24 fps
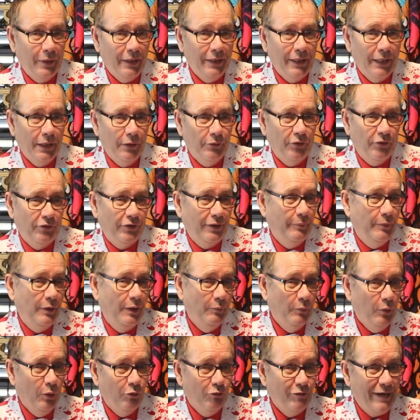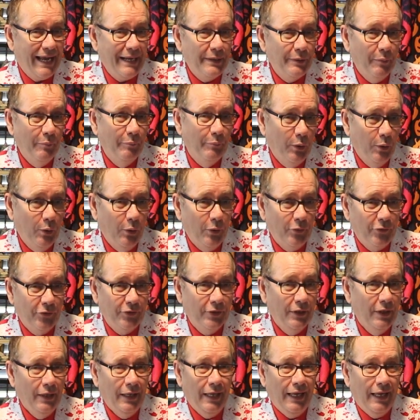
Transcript: where they go to some of the more random ports,